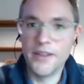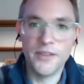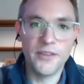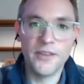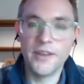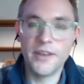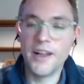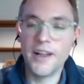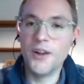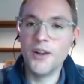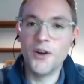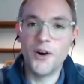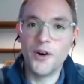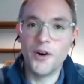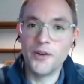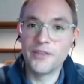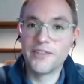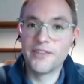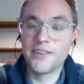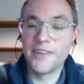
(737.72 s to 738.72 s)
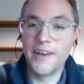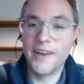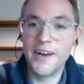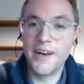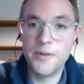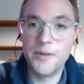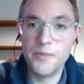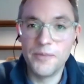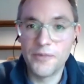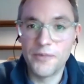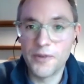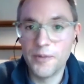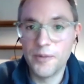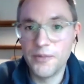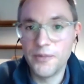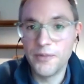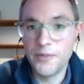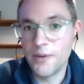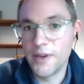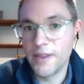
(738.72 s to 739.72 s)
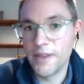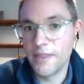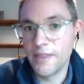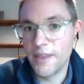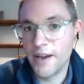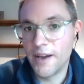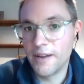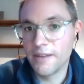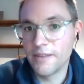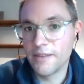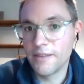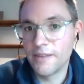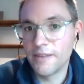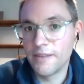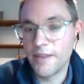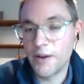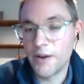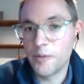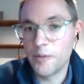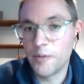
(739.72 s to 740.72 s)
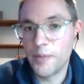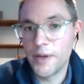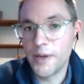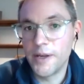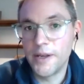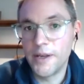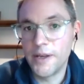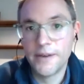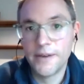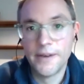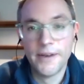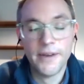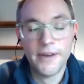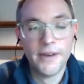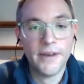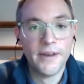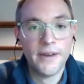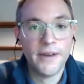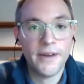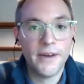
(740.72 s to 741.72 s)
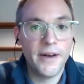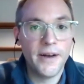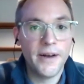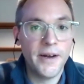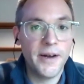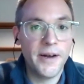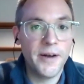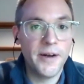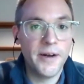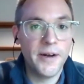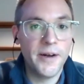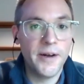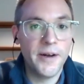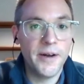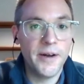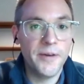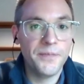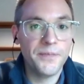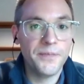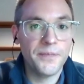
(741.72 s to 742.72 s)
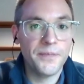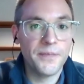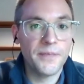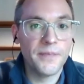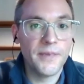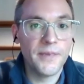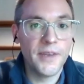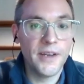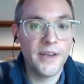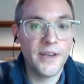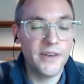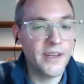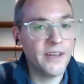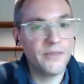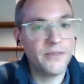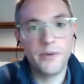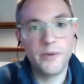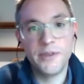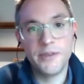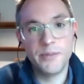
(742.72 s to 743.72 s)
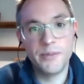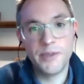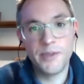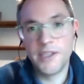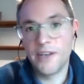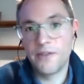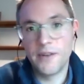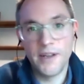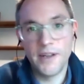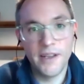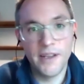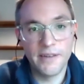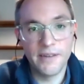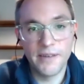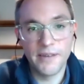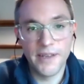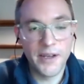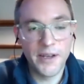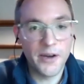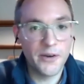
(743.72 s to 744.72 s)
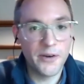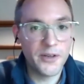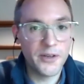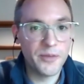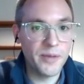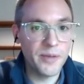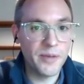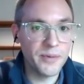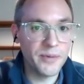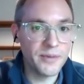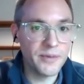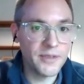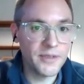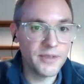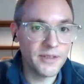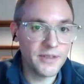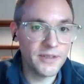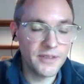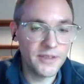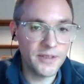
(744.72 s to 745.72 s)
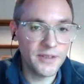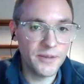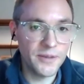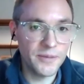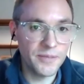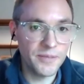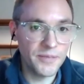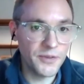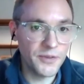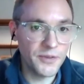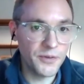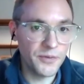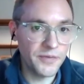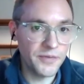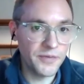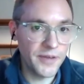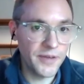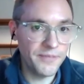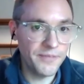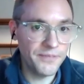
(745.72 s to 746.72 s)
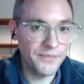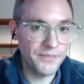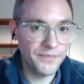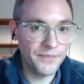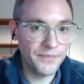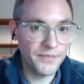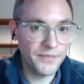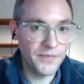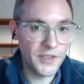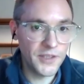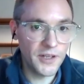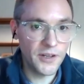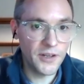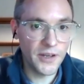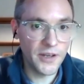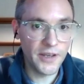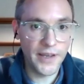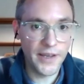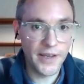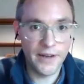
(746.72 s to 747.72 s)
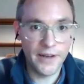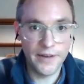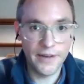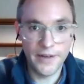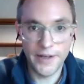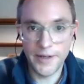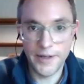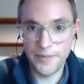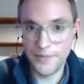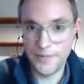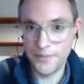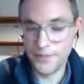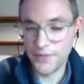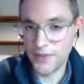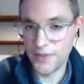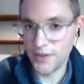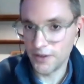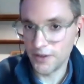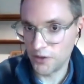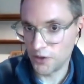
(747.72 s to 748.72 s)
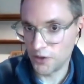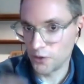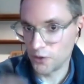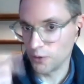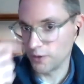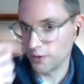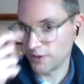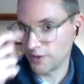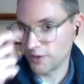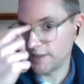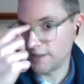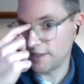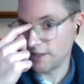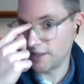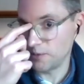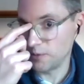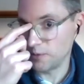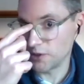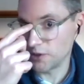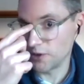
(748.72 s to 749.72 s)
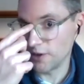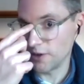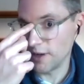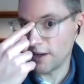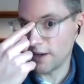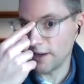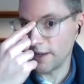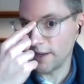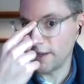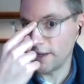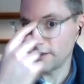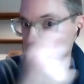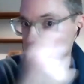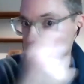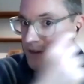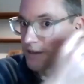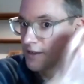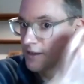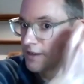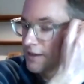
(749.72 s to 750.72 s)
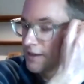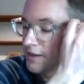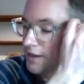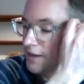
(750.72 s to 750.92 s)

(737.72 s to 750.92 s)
learned a lot um, from doing that therapy. Um, and yeah, would, definitely encourage people to, to sort of um, to look at that. Um, the, the course I did was online